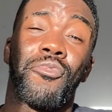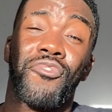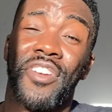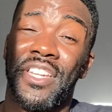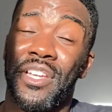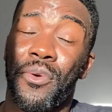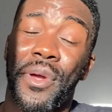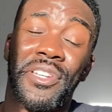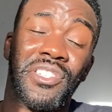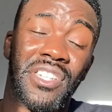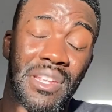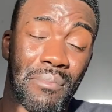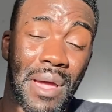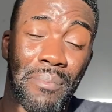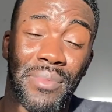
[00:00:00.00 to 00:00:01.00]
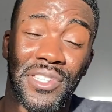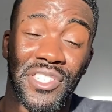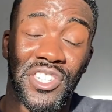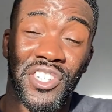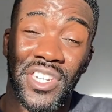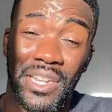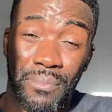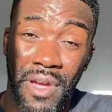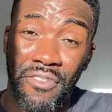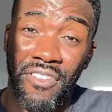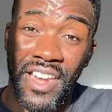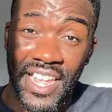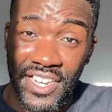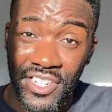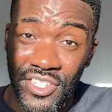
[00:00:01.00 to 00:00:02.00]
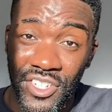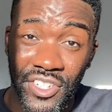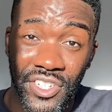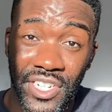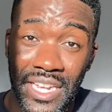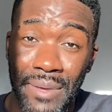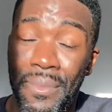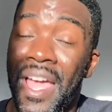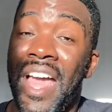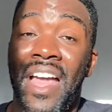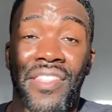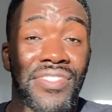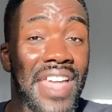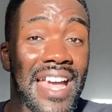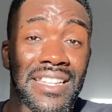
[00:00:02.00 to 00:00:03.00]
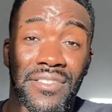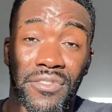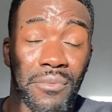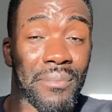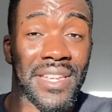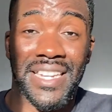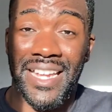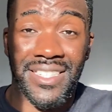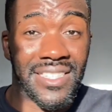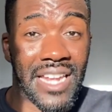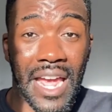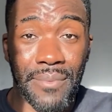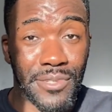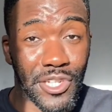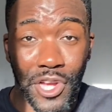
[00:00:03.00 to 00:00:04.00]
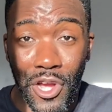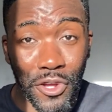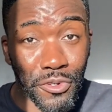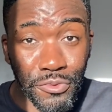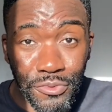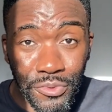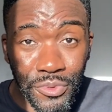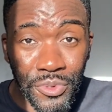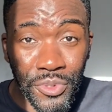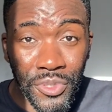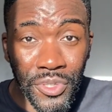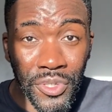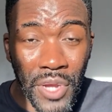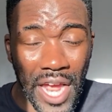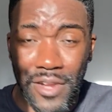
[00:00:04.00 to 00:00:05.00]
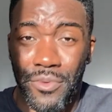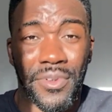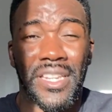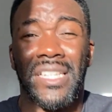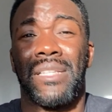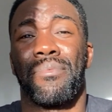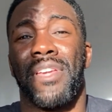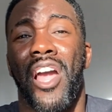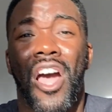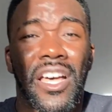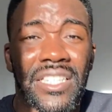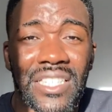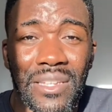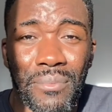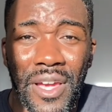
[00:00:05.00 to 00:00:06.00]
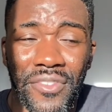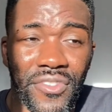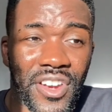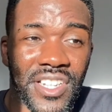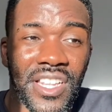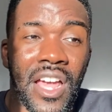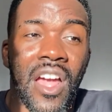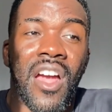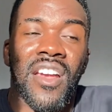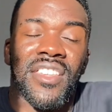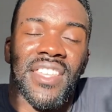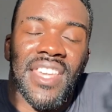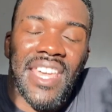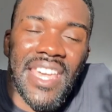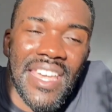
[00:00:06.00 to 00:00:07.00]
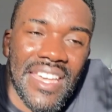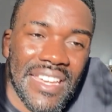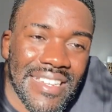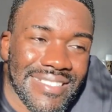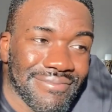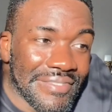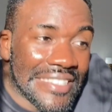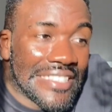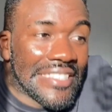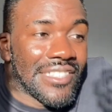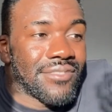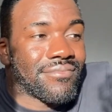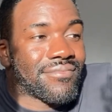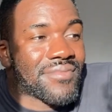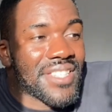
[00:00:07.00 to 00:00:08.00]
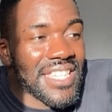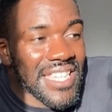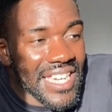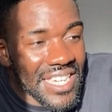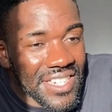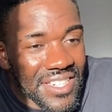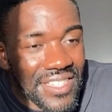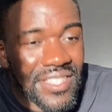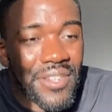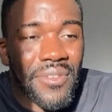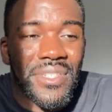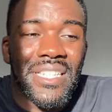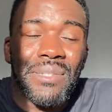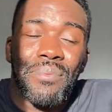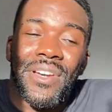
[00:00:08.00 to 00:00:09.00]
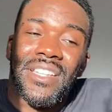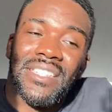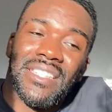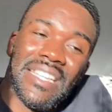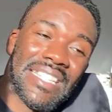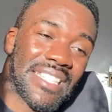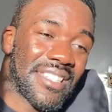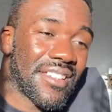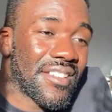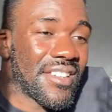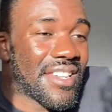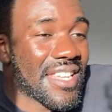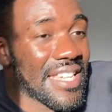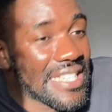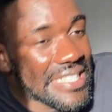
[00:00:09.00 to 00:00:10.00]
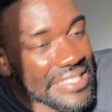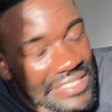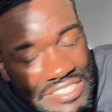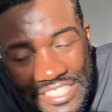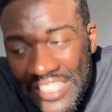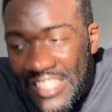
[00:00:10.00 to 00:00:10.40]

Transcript: already questioning my position in my relationship, that's for me, that's time to go. I don't need to be asking my friends, this person, he's done this, and